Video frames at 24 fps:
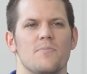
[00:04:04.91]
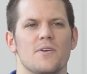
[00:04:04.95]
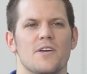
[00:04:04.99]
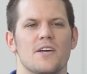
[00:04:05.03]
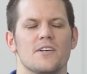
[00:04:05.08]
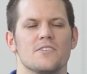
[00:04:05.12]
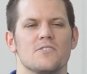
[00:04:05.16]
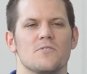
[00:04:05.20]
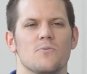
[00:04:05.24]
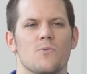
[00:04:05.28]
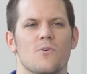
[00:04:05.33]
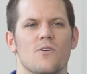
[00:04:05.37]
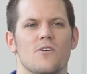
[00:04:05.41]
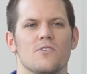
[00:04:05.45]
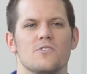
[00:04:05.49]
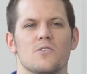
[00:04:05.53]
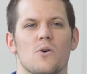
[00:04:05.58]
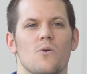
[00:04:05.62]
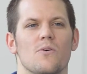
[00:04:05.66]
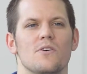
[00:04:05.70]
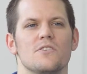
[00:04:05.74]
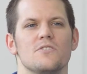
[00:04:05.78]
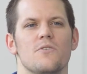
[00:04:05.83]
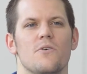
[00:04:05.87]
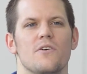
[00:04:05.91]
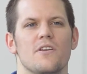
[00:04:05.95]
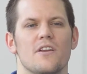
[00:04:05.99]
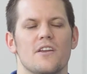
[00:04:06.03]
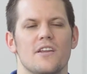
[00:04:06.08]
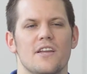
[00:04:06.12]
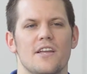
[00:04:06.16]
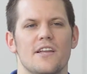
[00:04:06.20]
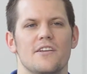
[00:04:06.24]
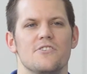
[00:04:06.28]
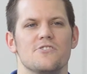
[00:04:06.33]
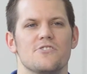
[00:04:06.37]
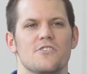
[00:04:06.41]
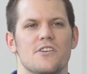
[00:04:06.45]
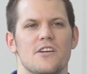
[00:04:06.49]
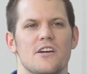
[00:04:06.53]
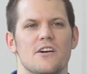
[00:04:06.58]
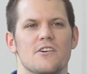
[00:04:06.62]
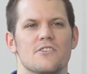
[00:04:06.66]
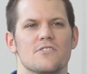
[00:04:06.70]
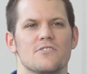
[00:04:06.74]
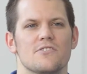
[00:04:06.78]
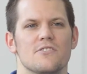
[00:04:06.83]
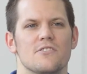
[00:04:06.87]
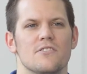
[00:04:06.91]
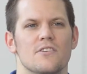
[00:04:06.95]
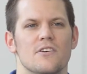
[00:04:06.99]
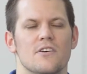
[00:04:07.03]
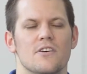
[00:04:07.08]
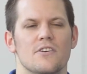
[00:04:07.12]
because the world's always going to need engineers.